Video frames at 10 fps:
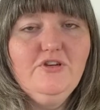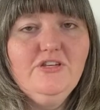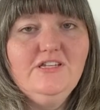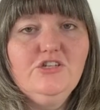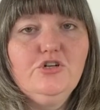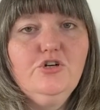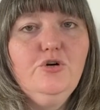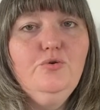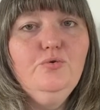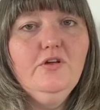you need to
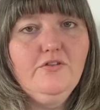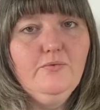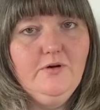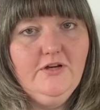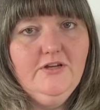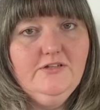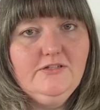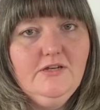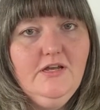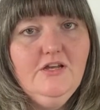cool the
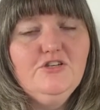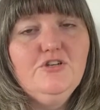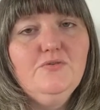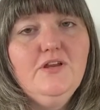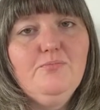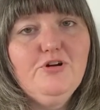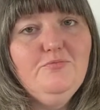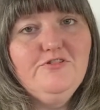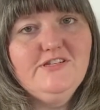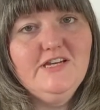wort to an
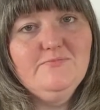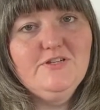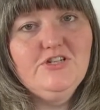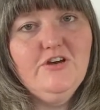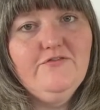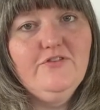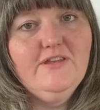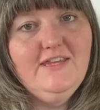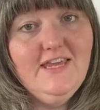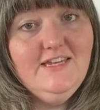appropriate temperature for the
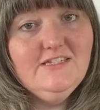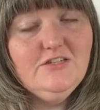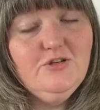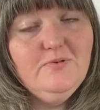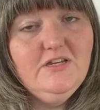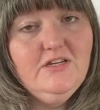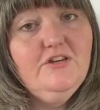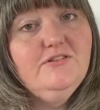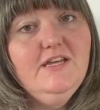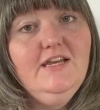yeast you'll be
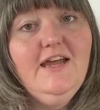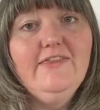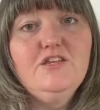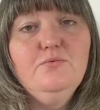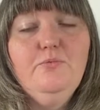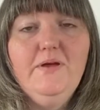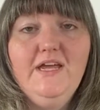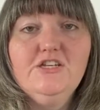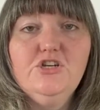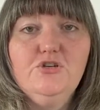using, and then you will
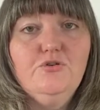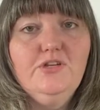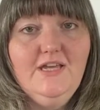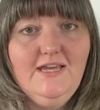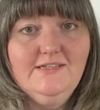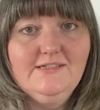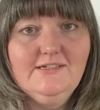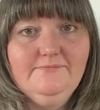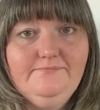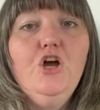pitch your
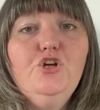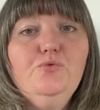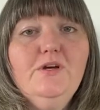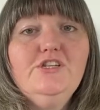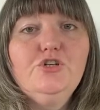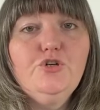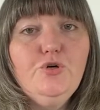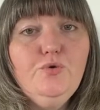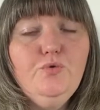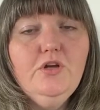yeast. A good way to
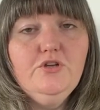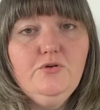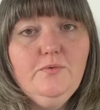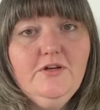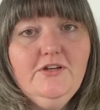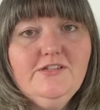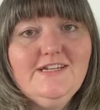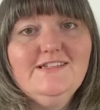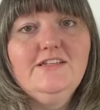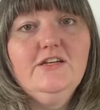cool your wort
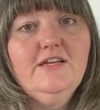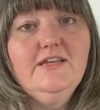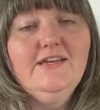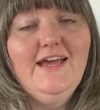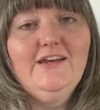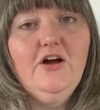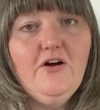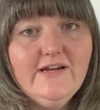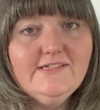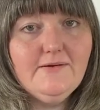is in an
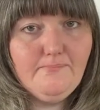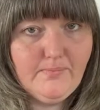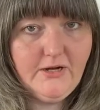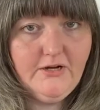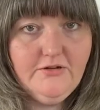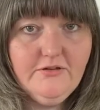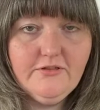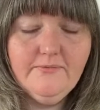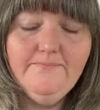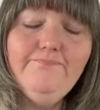ice
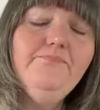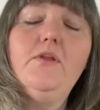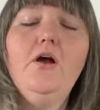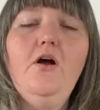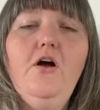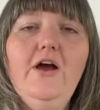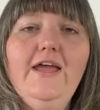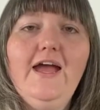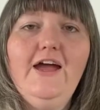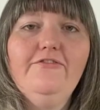bath.
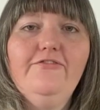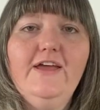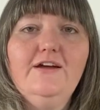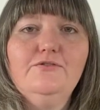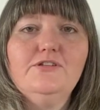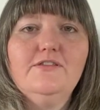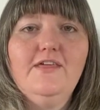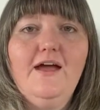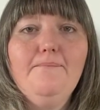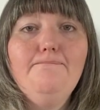I have found
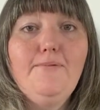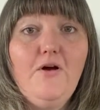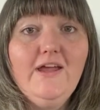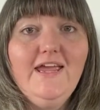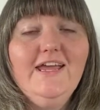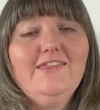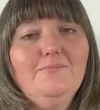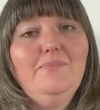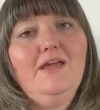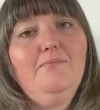that buying the
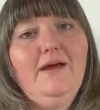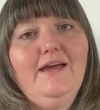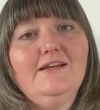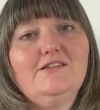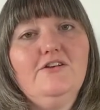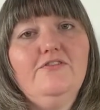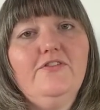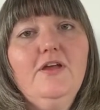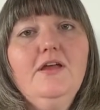big bags of